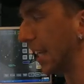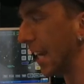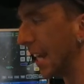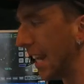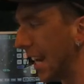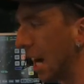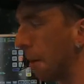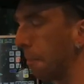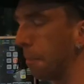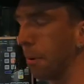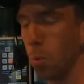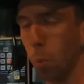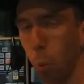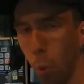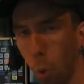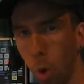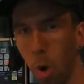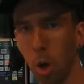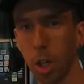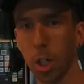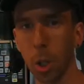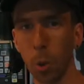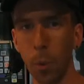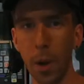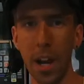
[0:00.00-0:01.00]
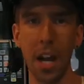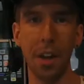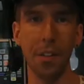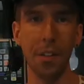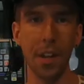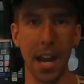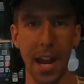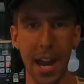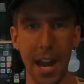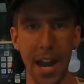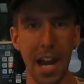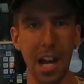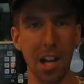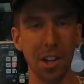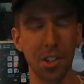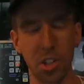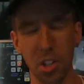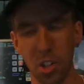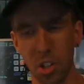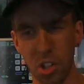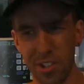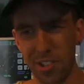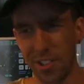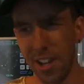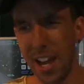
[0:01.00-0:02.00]
get up and walk around the house
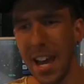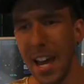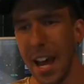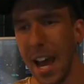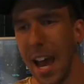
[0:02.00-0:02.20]
and just